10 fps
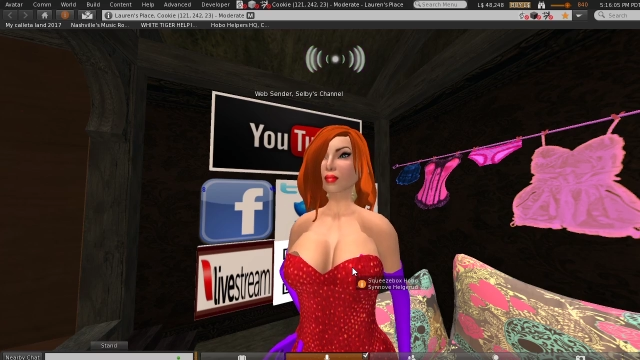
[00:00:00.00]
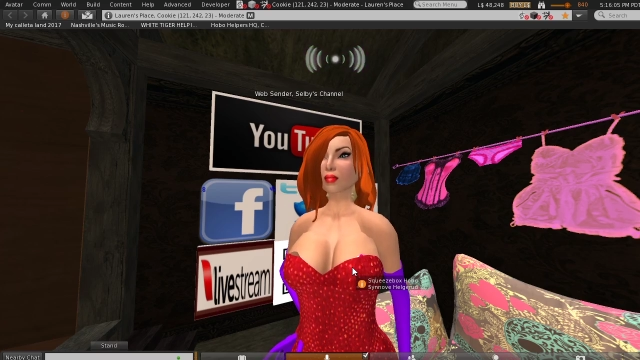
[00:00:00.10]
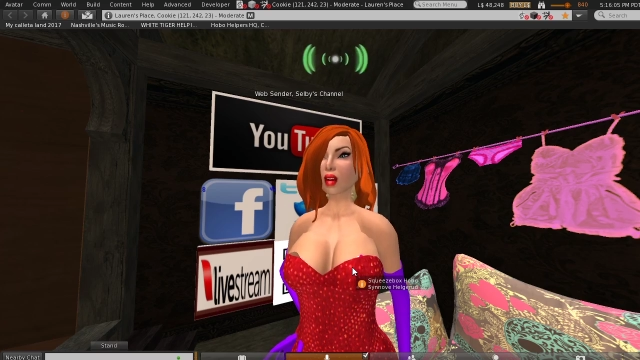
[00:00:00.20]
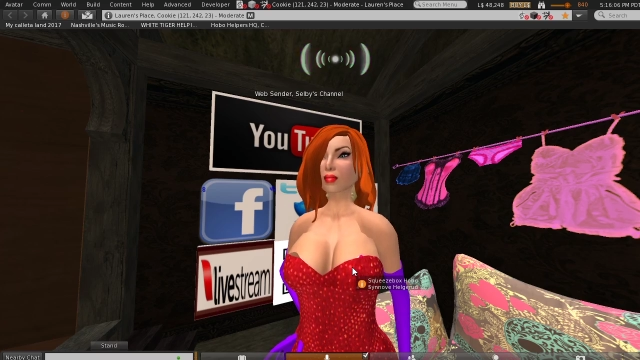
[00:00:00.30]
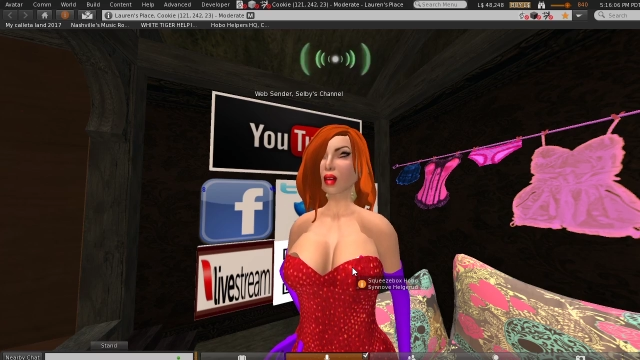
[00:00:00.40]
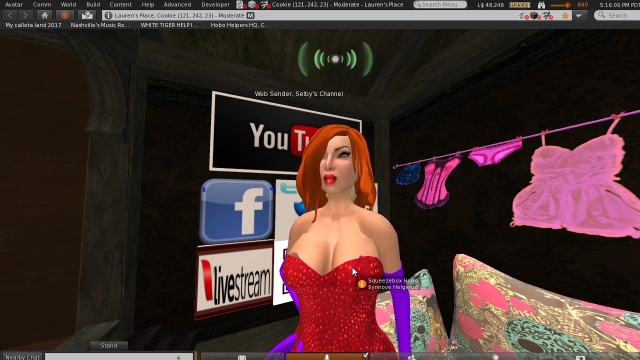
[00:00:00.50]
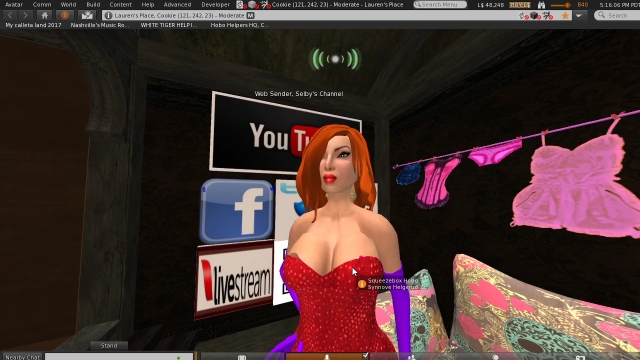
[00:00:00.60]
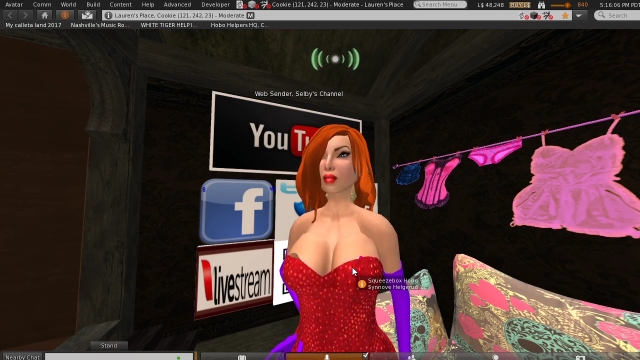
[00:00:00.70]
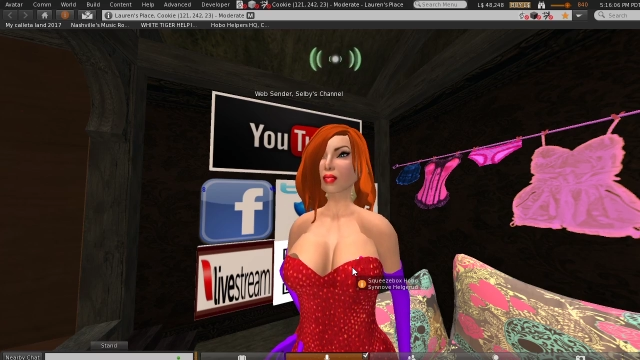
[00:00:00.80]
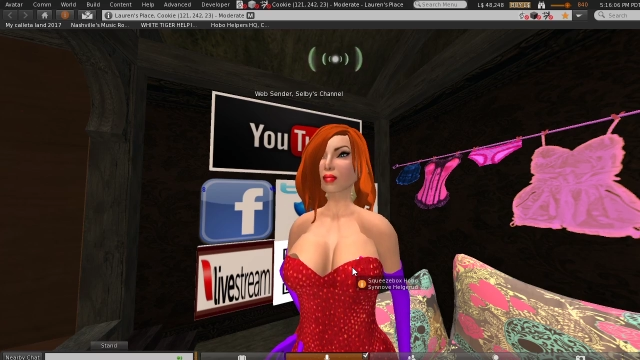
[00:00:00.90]
it's okay,"
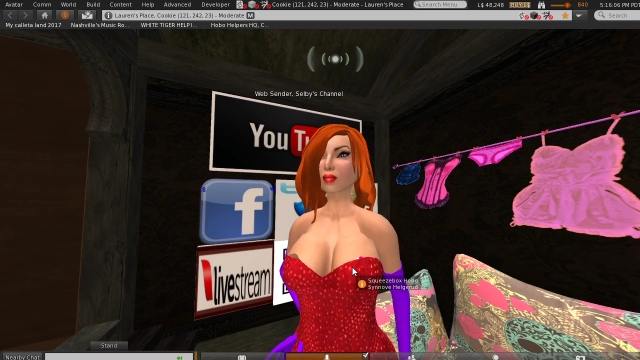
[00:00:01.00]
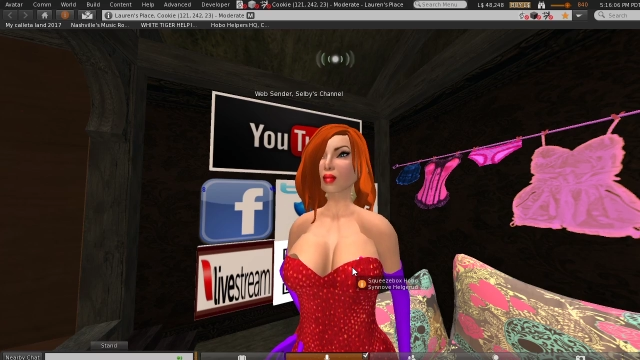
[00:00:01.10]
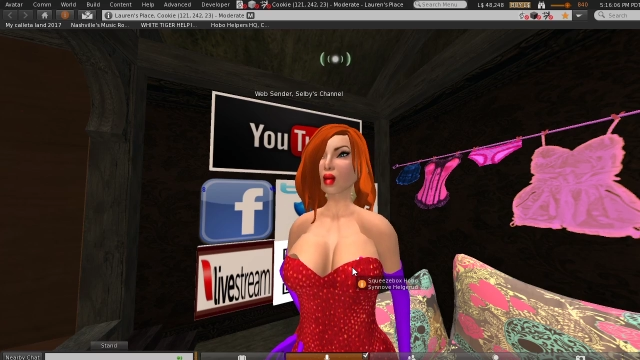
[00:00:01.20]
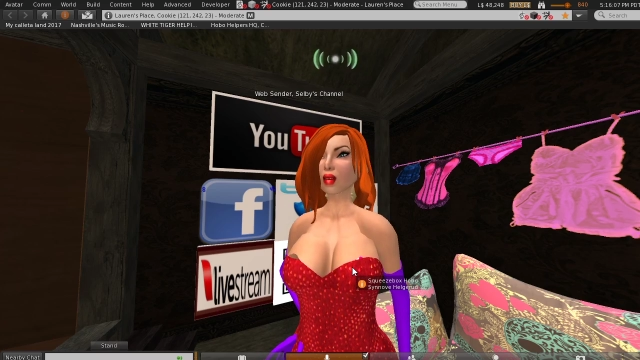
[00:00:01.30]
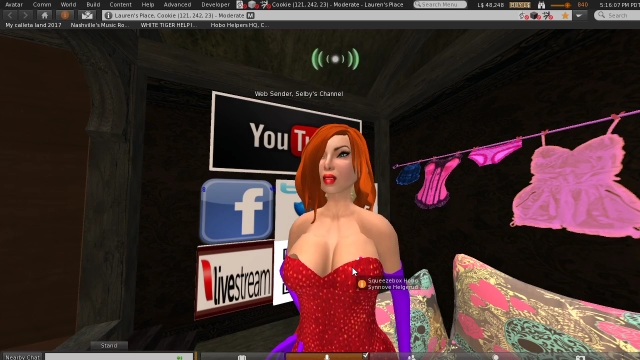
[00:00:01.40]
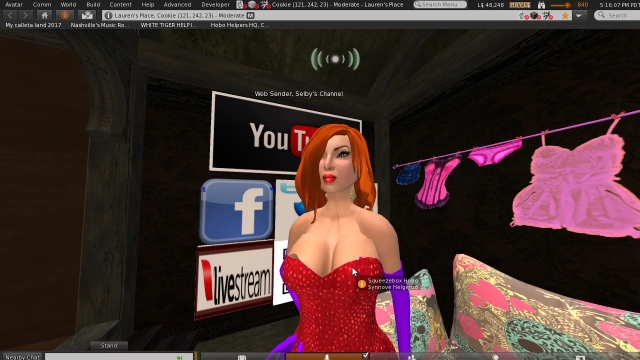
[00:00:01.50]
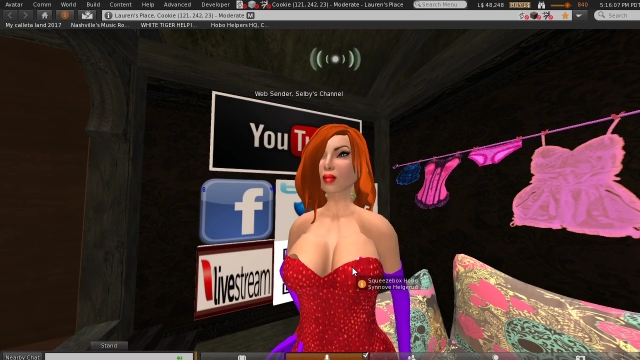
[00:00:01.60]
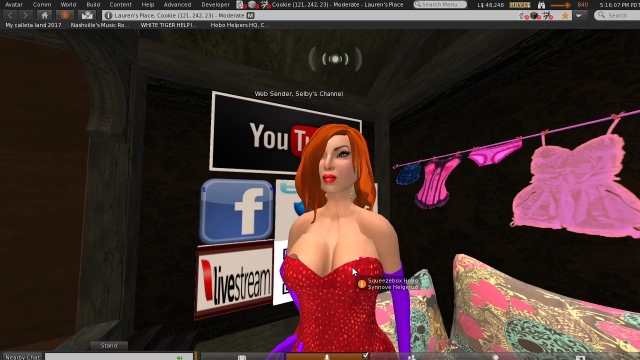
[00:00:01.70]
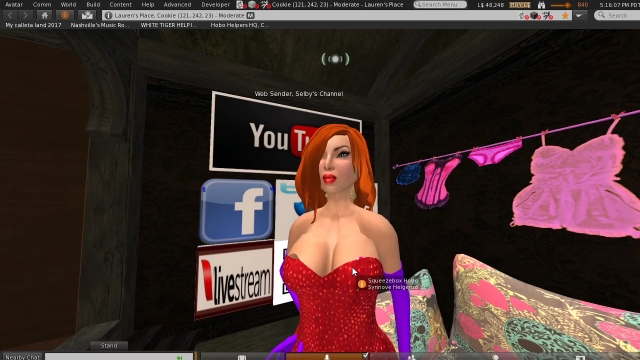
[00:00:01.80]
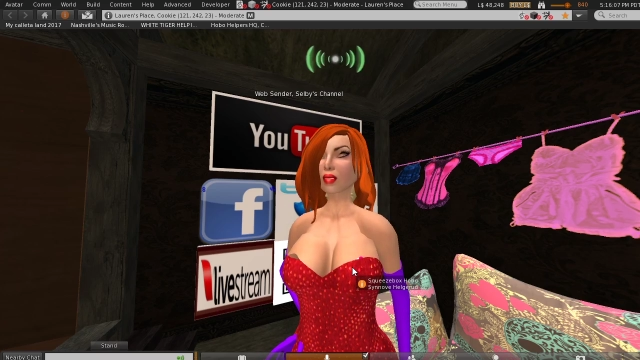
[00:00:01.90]
old he says.
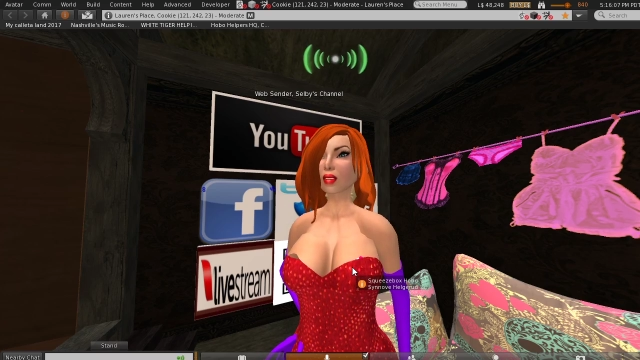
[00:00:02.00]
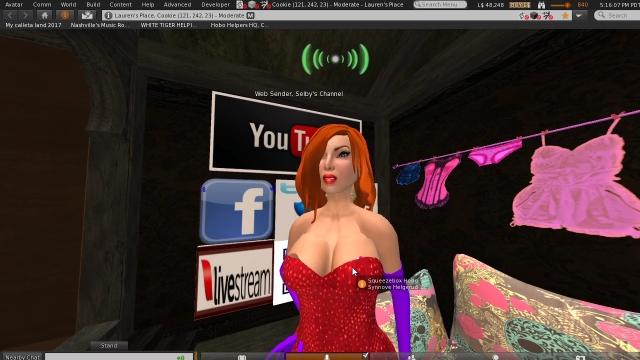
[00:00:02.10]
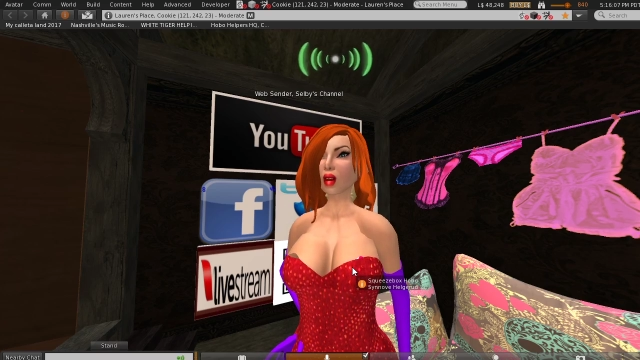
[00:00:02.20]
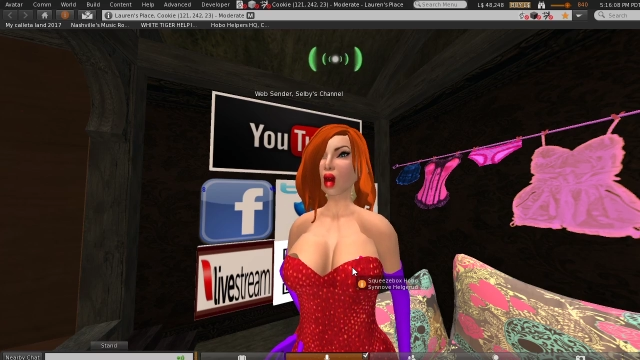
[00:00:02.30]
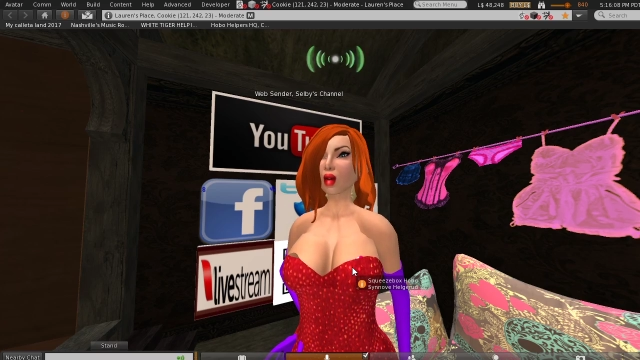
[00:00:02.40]
And well, where are